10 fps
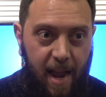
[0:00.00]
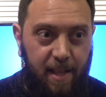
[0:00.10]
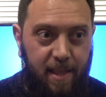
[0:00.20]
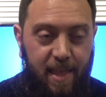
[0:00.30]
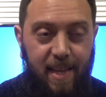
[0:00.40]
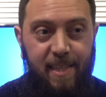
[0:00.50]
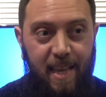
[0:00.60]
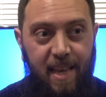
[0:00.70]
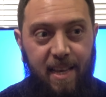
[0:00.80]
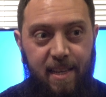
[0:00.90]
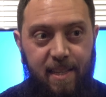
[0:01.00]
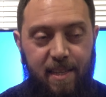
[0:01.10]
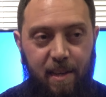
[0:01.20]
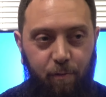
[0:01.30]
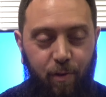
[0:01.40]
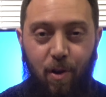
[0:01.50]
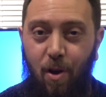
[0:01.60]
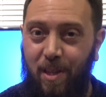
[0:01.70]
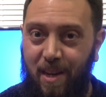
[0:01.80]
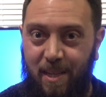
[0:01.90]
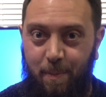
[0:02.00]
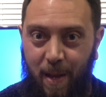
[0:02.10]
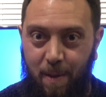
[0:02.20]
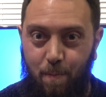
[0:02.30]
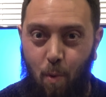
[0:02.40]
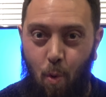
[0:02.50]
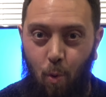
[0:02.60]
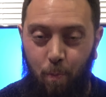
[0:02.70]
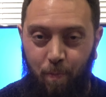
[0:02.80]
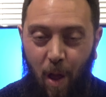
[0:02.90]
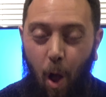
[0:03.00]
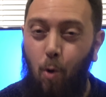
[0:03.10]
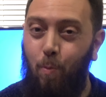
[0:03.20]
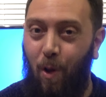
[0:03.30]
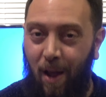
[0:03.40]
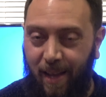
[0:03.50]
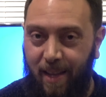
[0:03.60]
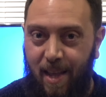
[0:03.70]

And this is regarded as being more home-like